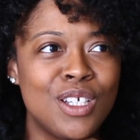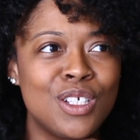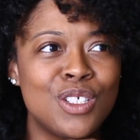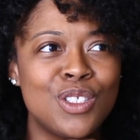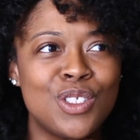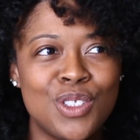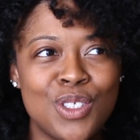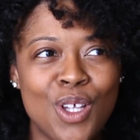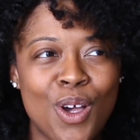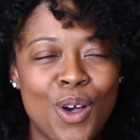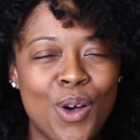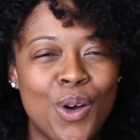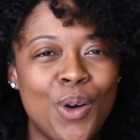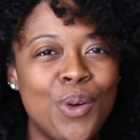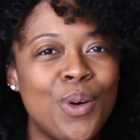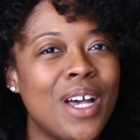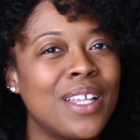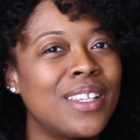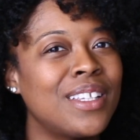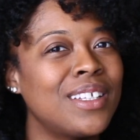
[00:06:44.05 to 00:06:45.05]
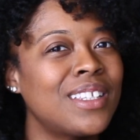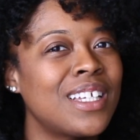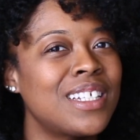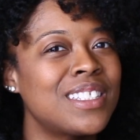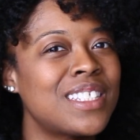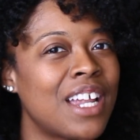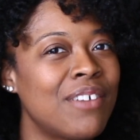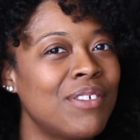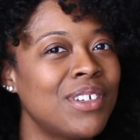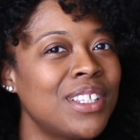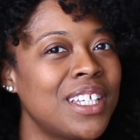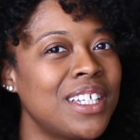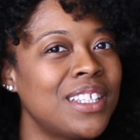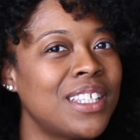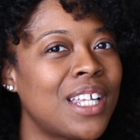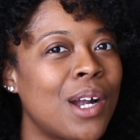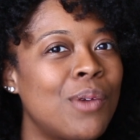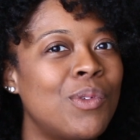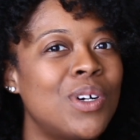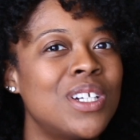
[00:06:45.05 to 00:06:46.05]
So I think that's everything
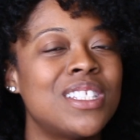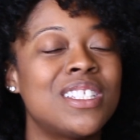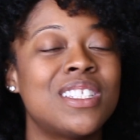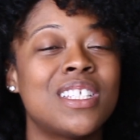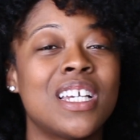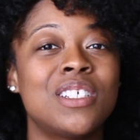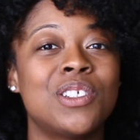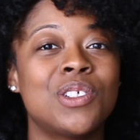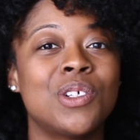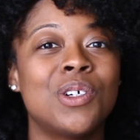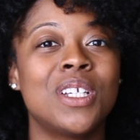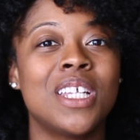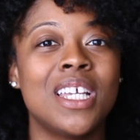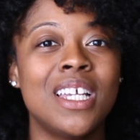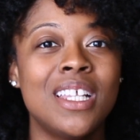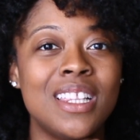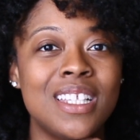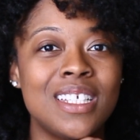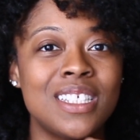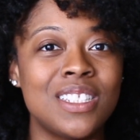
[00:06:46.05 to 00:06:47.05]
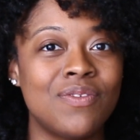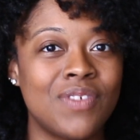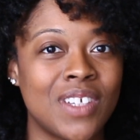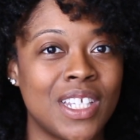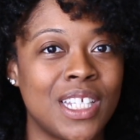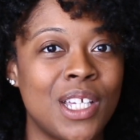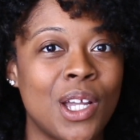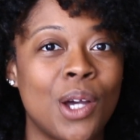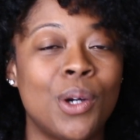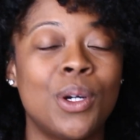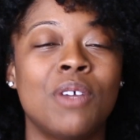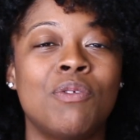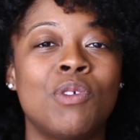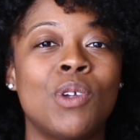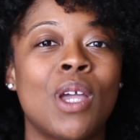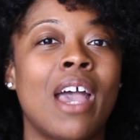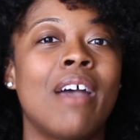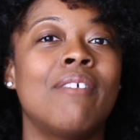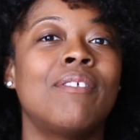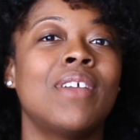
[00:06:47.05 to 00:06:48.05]
that I want to touch on in this video. If
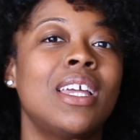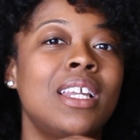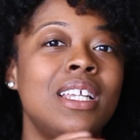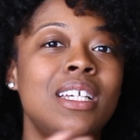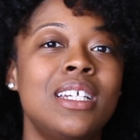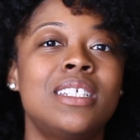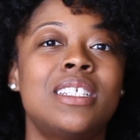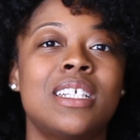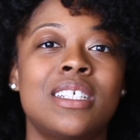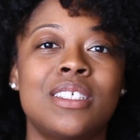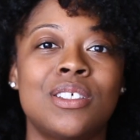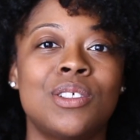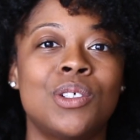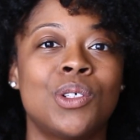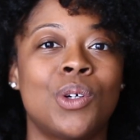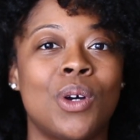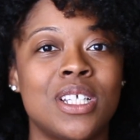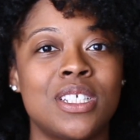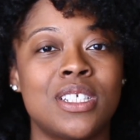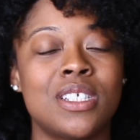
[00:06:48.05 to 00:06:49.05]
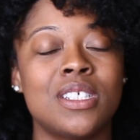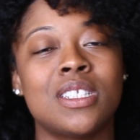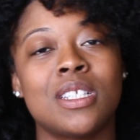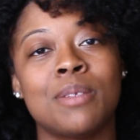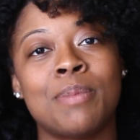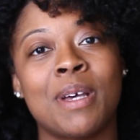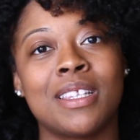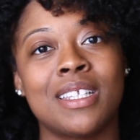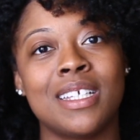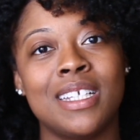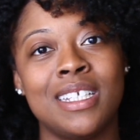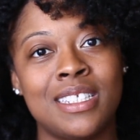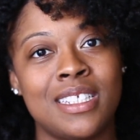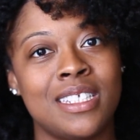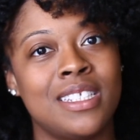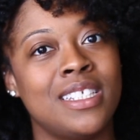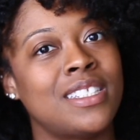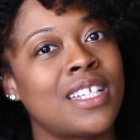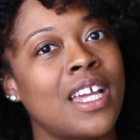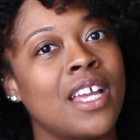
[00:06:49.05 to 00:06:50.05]
you have any additional questions about the
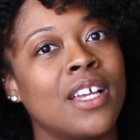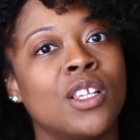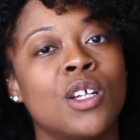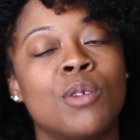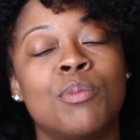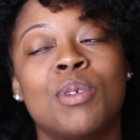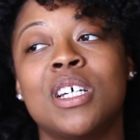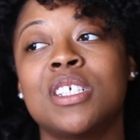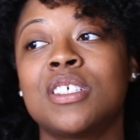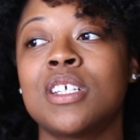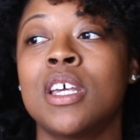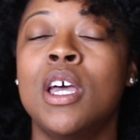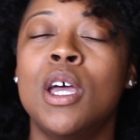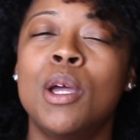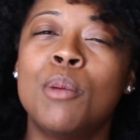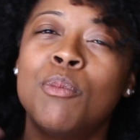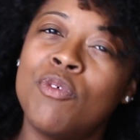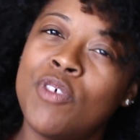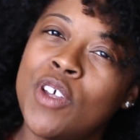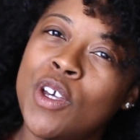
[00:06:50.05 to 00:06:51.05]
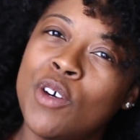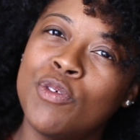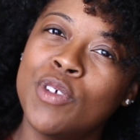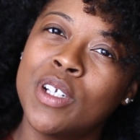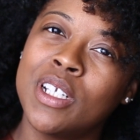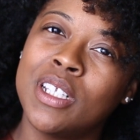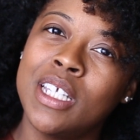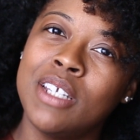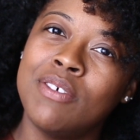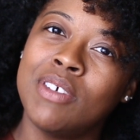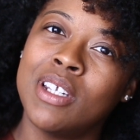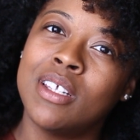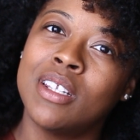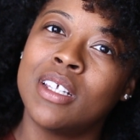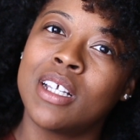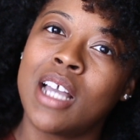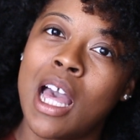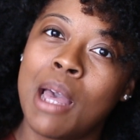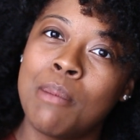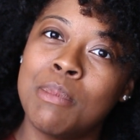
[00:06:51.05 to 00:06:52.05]
EZ Detangler brush, feel free to leave it in
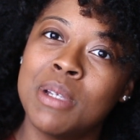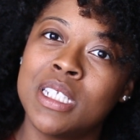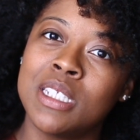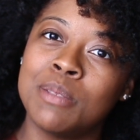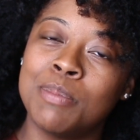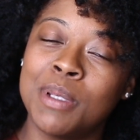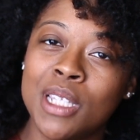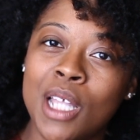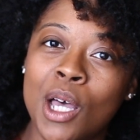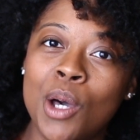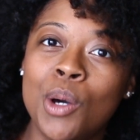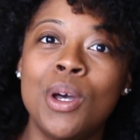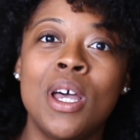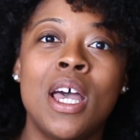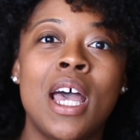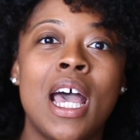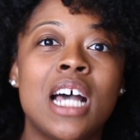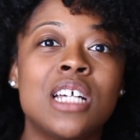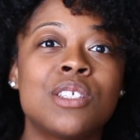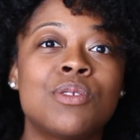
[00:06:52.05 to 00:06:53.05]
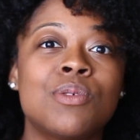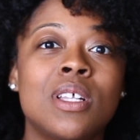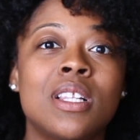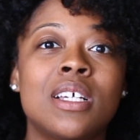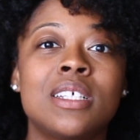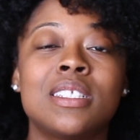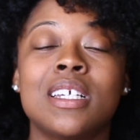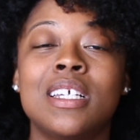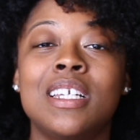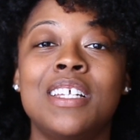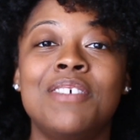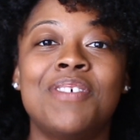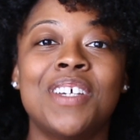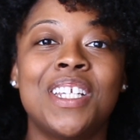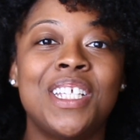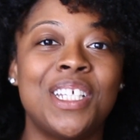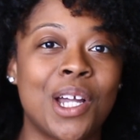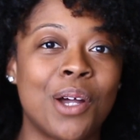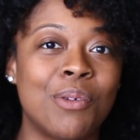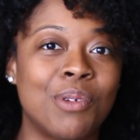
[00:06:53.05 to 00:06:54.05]
the comments below, as well as any
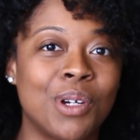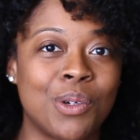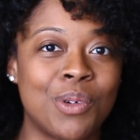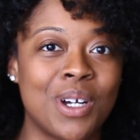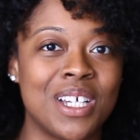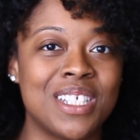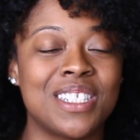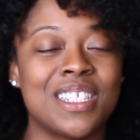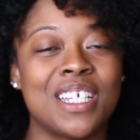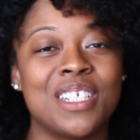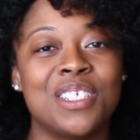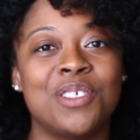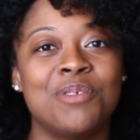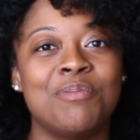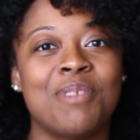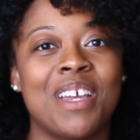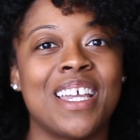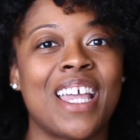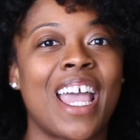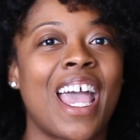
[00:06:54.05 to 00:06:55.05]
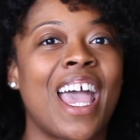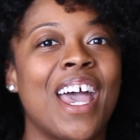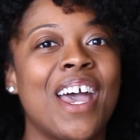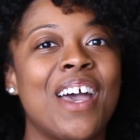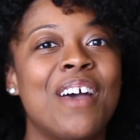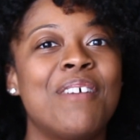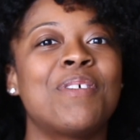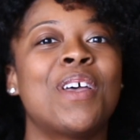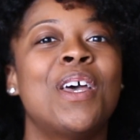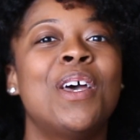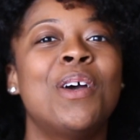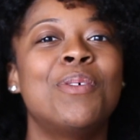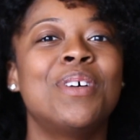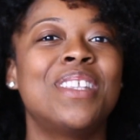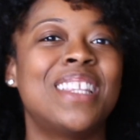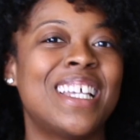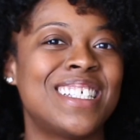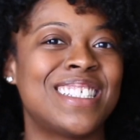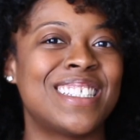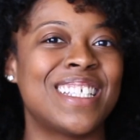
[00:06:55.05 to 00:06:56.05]
video requests that you may have.
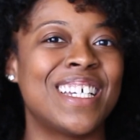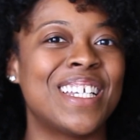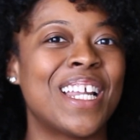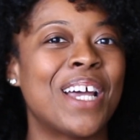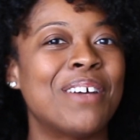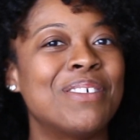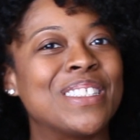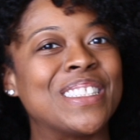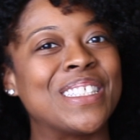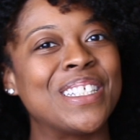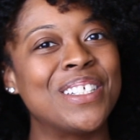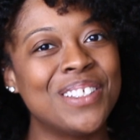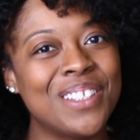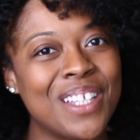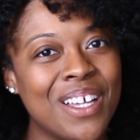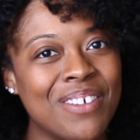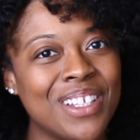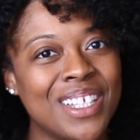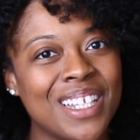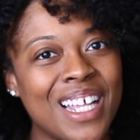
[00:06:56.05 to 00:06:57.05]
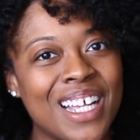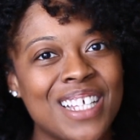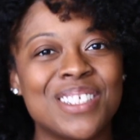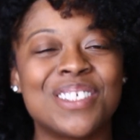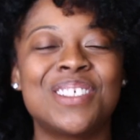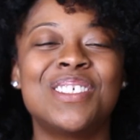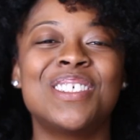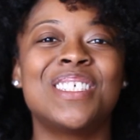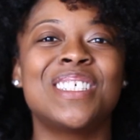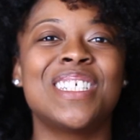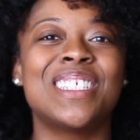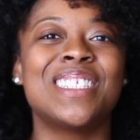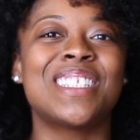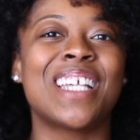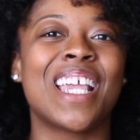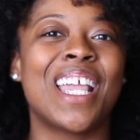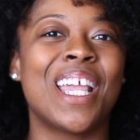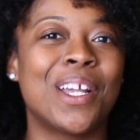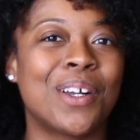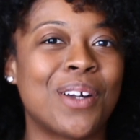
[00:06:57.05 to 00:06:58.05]
With that said, I will see you lovely ladies,
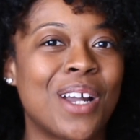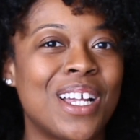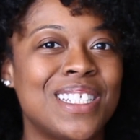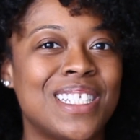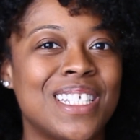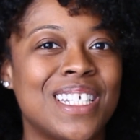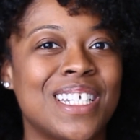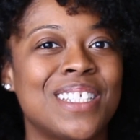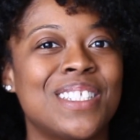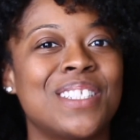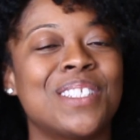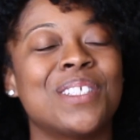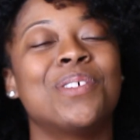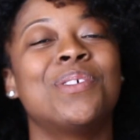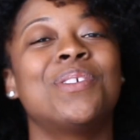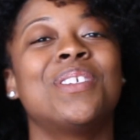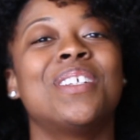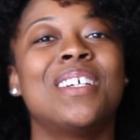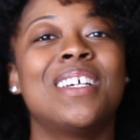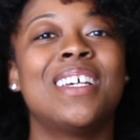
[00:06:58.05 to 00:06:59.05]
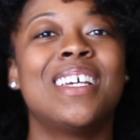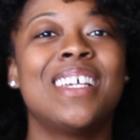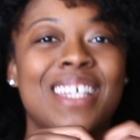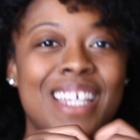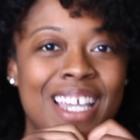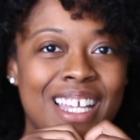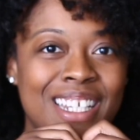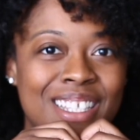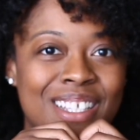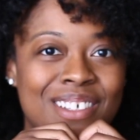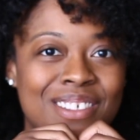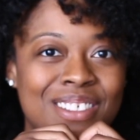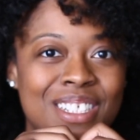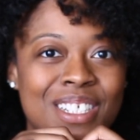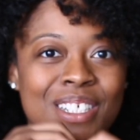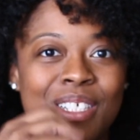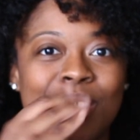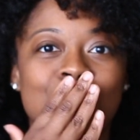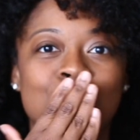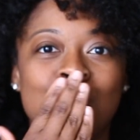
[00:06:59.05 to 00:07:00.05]
Christians, and crazy kids soon. Kandee loves
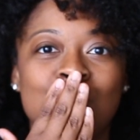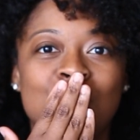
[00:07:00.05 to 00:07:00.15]
you.